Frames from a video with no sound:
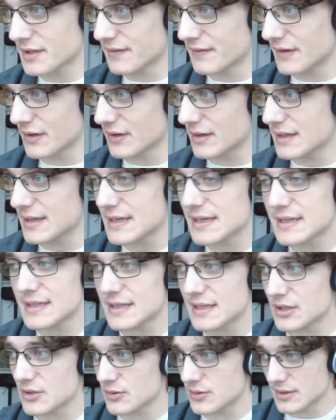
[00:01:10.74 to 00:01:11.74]
very
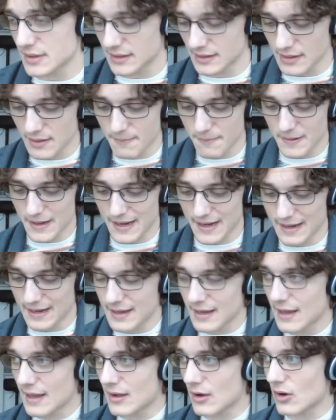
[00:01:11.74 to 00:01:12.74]
easy using NumPy.
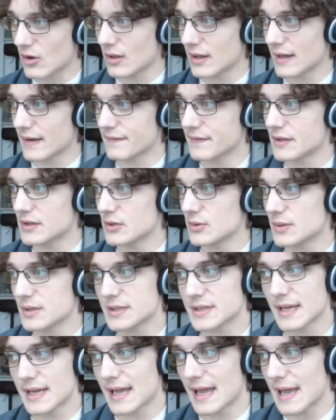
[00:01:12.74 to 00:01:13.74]
All I have to do is
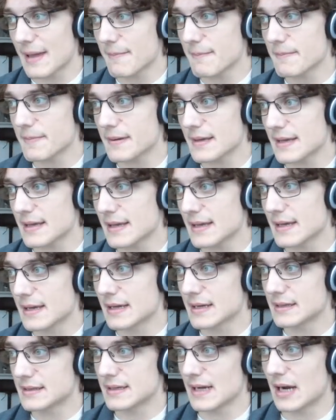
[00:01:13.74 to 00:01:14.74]
say
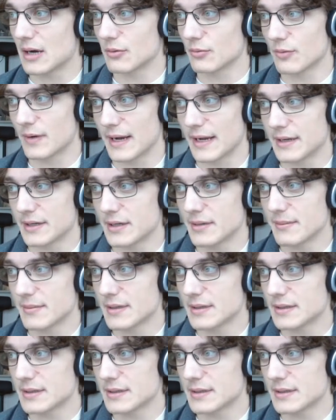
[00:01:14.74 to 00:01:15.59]
np.random.randn.